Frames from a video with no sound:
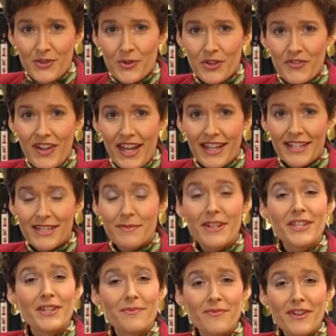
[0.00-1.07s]
the Corvette to
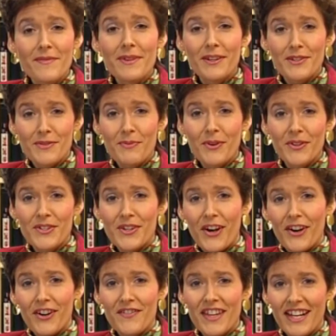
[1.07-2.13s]
be the premier sports
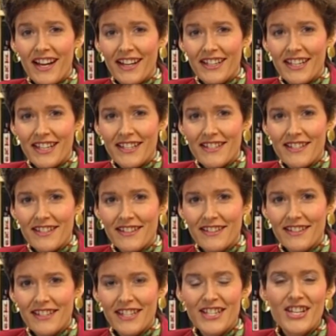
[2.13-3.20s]
car of the 90s.
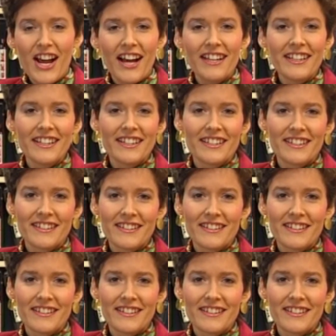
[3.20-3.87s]
John?